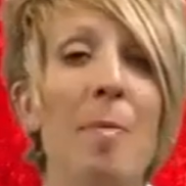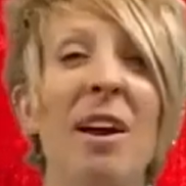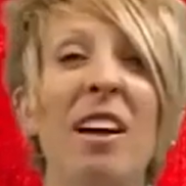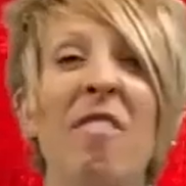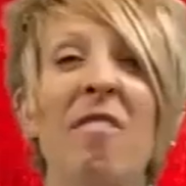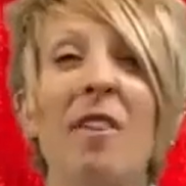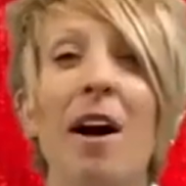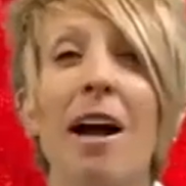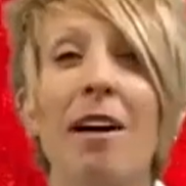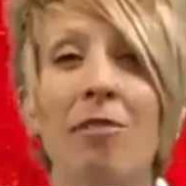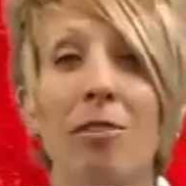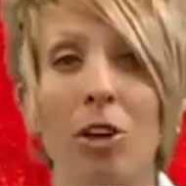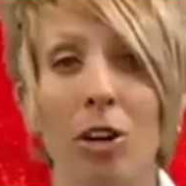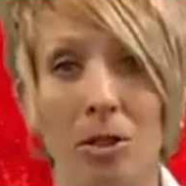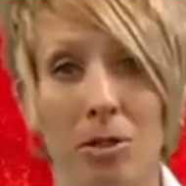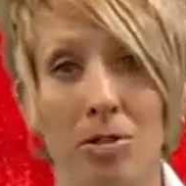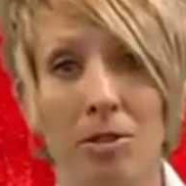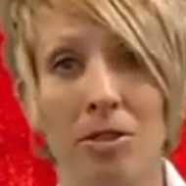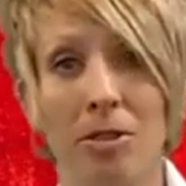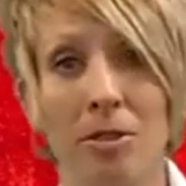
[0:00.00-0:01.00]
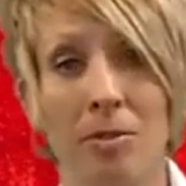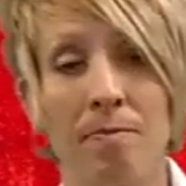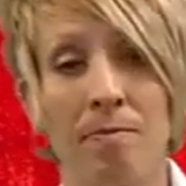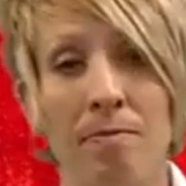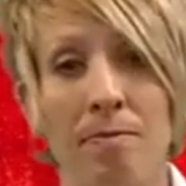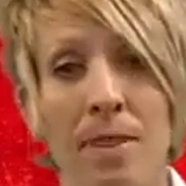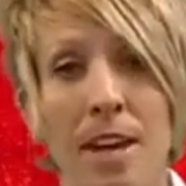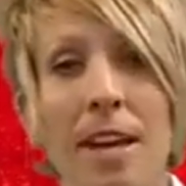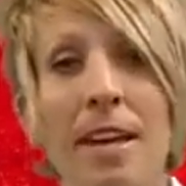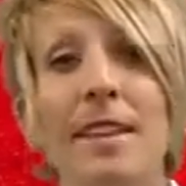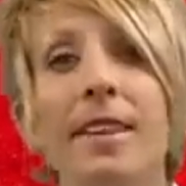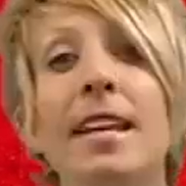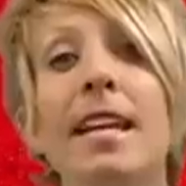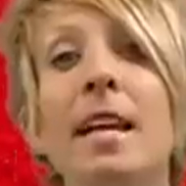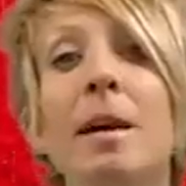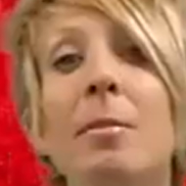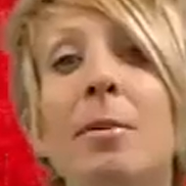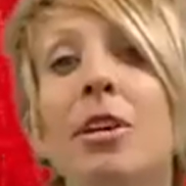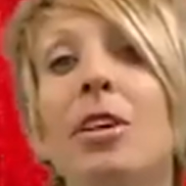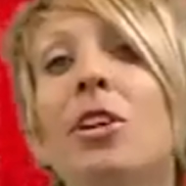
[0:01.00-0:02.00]
and I pick 5 girls.
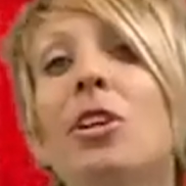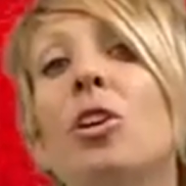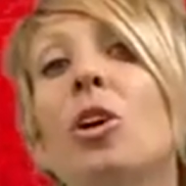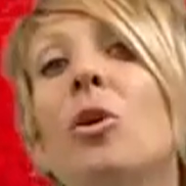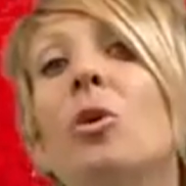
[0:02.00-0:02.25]
Then I'm